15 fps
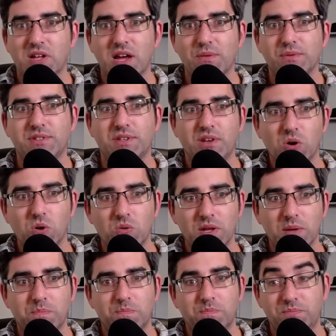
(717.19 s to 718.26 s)
I was the
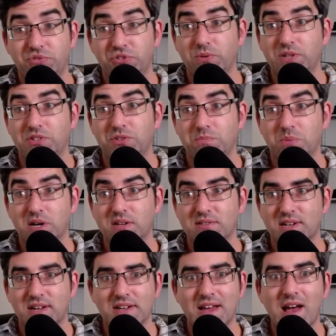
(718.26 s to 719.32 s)
only Jewish
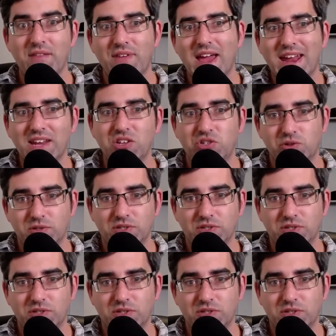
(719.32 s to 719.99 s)
person. I didn't have any Jewish